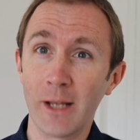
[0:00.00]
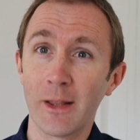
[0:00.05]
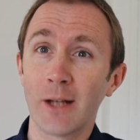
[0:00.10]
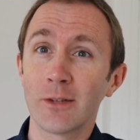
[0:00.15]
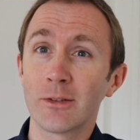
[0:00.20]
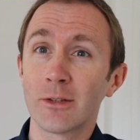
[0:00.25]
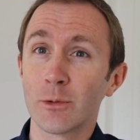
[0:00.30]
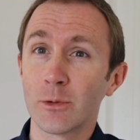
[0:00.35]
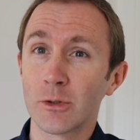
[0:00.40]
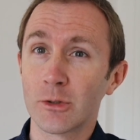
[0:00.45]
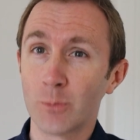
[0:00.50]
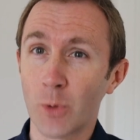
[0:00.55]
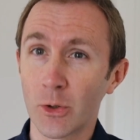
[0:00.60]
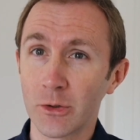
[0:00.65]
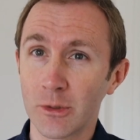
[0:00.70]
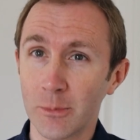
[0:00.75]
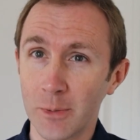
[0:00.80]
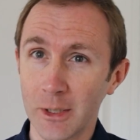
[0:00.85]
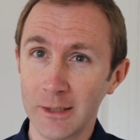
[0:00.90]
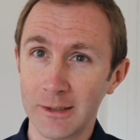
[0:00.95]
That's the
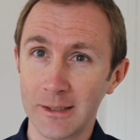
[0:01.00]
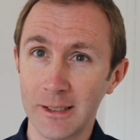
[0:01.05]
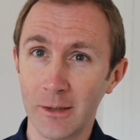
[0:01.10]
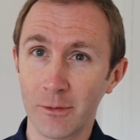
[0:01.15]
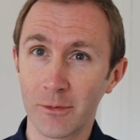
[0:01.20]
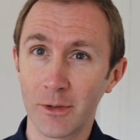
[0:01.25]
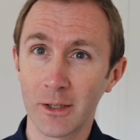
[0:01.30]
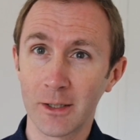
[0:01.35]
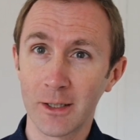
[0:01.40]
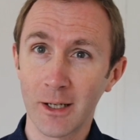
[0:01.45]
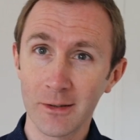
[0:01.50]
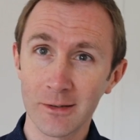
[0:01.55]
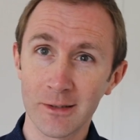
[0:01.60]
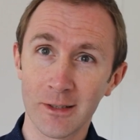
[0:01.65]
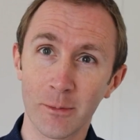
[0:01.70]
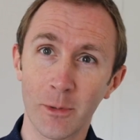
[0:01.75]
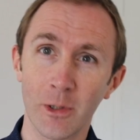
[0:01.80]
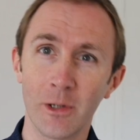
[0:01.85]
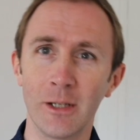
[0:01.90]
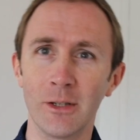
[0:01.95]
responsibility of the
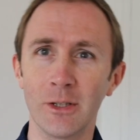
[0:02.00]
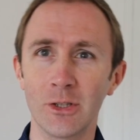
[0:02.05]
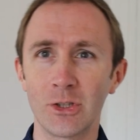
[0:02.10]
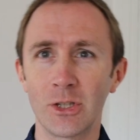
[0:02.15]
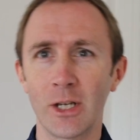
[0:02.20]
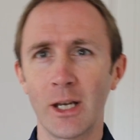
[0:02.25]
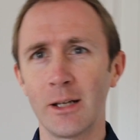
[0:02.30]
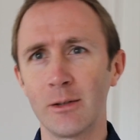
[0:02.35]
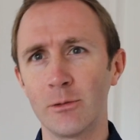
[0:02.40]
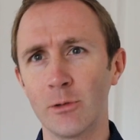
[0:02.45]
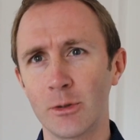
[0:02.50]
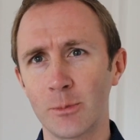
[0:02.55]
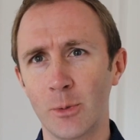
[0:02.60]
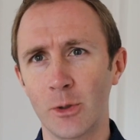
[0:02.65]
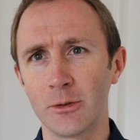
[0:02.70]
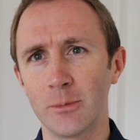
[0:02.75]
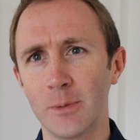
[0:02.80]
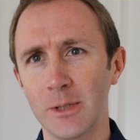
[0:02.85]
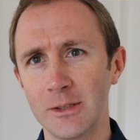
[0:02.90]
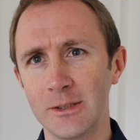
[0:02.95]
customer in the shared
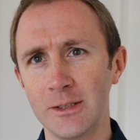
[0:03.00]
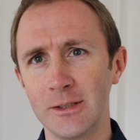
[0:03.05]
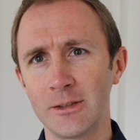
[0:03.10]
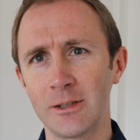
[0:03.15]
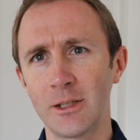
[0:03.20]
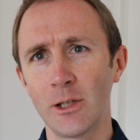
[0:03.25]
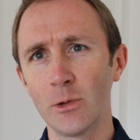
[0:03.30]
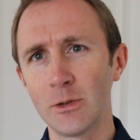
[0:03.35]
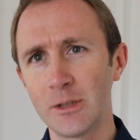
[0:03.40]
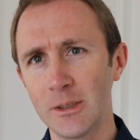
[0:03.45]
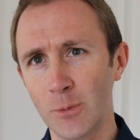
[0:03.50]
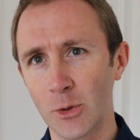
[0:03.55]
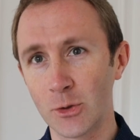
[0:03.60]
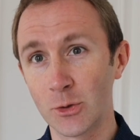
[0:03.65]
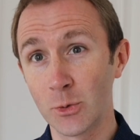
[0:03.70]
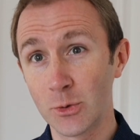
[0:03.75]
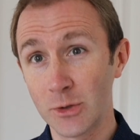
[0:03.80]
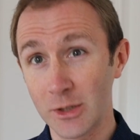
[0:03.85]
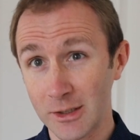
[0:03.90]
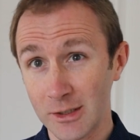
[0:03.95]
responsibility security
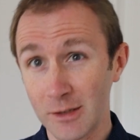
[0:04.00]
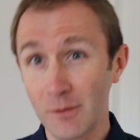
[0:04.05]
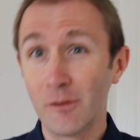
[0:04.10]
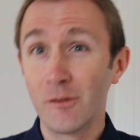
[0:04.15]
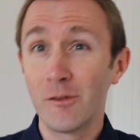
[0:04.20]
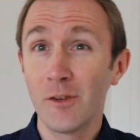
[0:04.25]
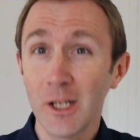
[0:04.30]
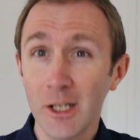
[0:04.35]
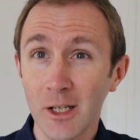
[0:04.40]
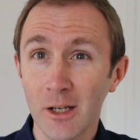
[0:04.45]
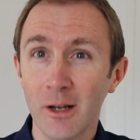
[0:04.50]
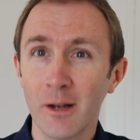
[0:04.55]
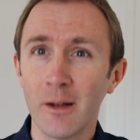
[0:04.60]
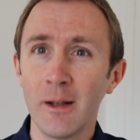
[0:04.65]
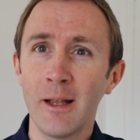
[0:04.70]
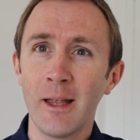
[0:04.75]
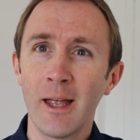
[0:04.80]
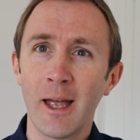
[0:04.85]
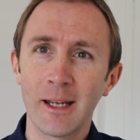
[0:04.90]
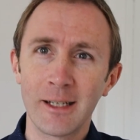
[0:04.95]
module, to configure
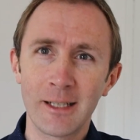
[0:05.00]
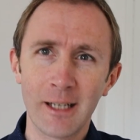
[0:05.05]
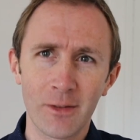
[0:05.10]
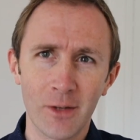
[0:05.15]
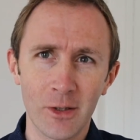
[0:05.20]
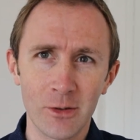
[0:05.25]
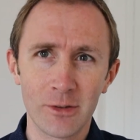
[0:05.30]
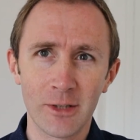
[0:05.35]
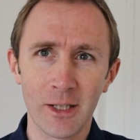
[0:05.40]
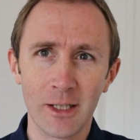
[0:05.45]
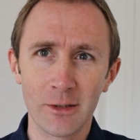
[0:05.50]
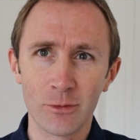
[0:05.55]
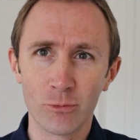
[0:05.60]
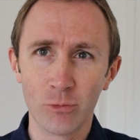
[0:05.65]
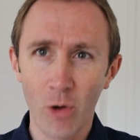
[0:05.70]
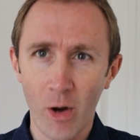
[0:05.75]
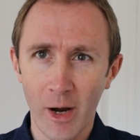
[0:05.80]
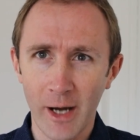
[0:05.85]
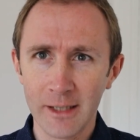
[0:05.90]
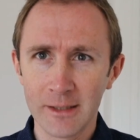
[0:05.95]
and get those things
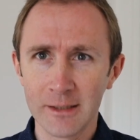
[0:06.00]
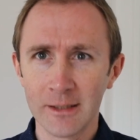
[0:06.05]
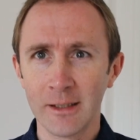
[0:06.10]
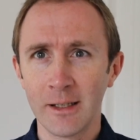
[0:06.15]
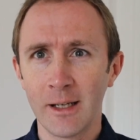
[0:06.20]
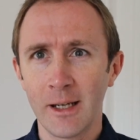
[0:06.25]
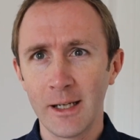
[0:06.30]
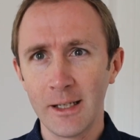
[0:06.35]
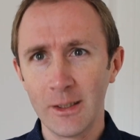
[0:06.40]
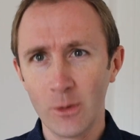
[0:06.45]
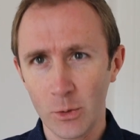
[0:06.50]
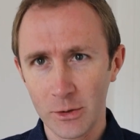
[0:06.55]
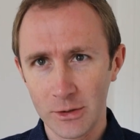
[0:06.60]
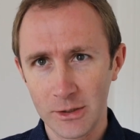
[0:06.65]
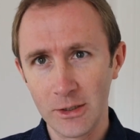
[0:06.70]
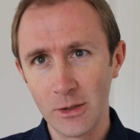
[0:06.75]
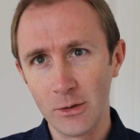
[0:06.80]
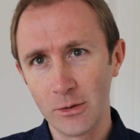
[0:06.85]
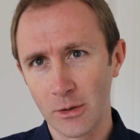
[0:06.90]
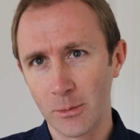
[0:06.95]
right in order
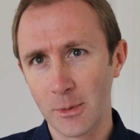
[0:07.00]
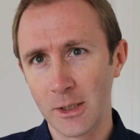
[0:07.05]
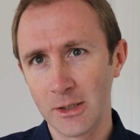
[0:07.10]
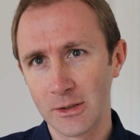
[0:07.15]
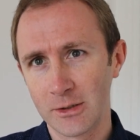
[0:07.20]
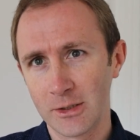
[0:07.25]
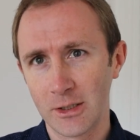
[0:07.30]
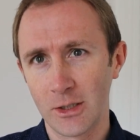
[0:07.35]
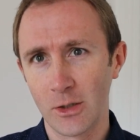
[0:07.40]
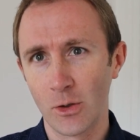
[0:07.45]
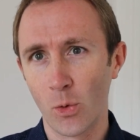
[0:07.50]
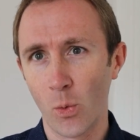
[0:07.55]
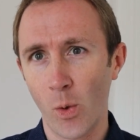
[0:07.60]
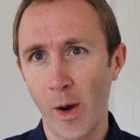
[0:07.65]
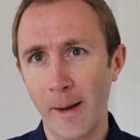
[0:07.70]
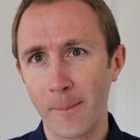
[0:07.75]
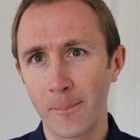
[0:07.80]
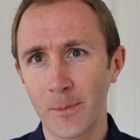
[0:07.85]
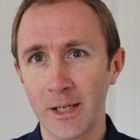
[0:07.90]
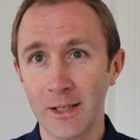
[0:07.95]
to use them in a secure
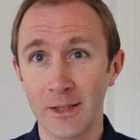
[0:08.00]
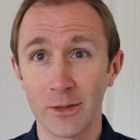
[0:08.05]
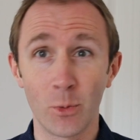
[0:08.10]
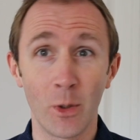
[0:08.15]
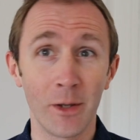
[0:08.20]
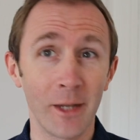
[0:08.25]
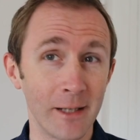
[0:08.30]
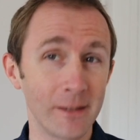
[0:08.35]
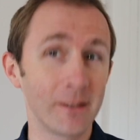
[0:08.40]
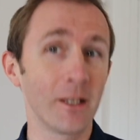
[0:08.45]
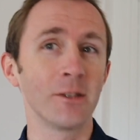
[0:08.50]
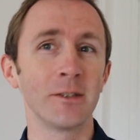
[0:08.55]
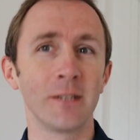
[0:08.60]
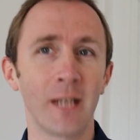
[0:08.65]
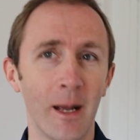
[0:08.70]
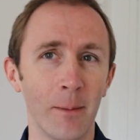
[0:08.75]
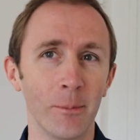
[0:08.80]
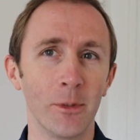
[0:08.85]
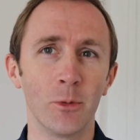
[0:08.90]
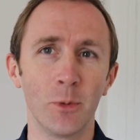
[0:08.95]
way. And it's when that doesn't
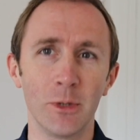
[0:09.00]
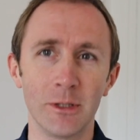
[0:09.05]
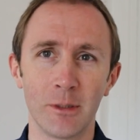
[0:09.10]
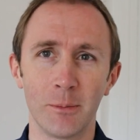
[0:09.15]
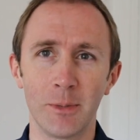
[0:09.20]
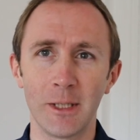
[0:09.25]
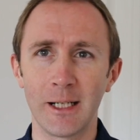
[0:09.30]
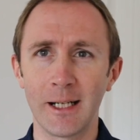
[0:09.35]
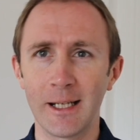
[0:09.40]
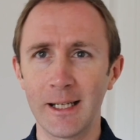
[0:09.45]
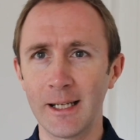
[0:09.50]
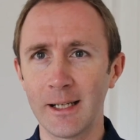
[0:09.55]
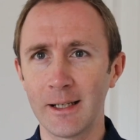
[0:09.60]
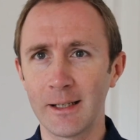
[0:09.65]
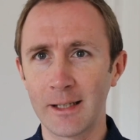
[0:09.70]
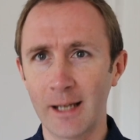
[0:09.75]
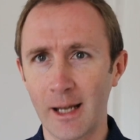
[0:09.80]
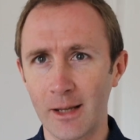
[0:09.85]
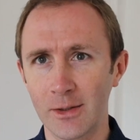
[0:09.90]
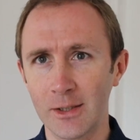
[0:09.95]
happen that we typically
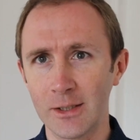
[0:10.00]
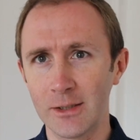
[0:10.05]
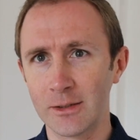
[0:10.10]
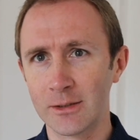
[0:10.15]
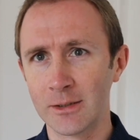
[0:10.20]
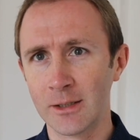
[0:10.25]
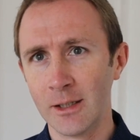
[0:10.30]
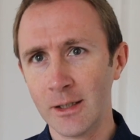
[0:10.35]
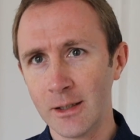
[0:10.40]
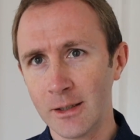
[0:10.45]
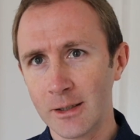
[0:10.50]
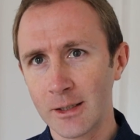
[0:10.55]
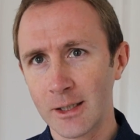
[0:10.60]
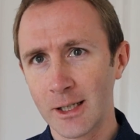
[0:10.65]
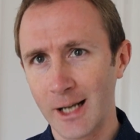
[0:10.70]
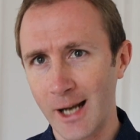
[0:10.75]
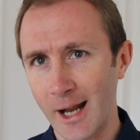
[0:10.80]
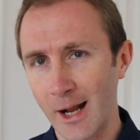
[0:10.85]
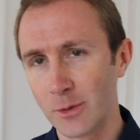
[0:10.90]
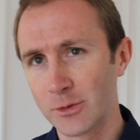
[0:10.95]
get these
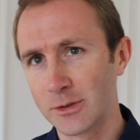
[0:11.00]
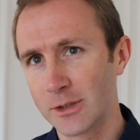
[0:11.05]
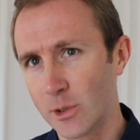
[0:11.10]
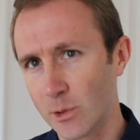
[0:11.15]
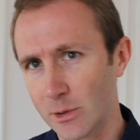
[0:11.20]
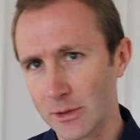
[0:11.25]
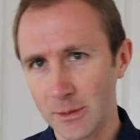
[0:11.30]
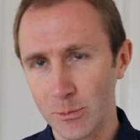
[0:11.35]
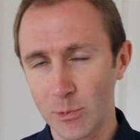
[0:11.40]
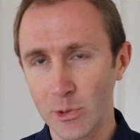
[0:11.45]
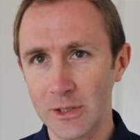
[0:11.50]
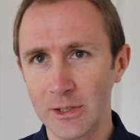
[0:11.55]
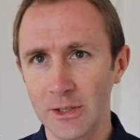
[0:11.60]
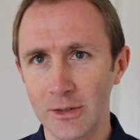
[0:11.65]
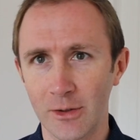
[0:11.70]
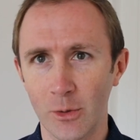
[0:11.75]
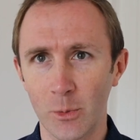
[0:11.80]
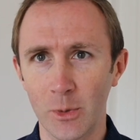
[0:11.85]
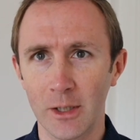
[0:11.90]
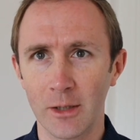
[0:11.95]
cloud security
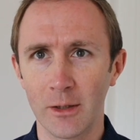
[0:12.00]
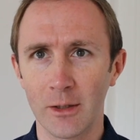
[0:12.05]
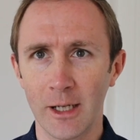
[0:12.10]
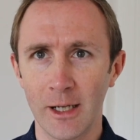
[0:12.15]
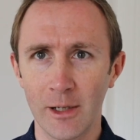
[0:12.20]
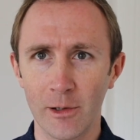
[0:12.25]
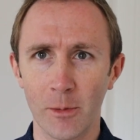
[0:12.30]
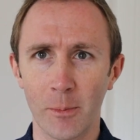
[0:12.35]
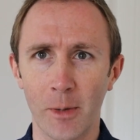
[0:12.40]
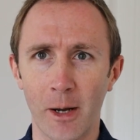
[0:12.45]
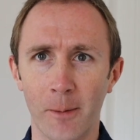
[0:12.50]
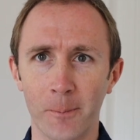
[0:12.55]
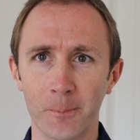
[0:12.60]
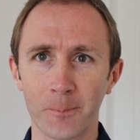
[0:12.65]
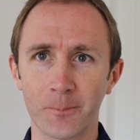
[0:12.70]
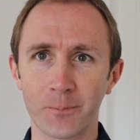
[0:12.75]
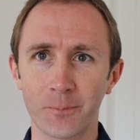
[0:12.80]
breaches that we hear about.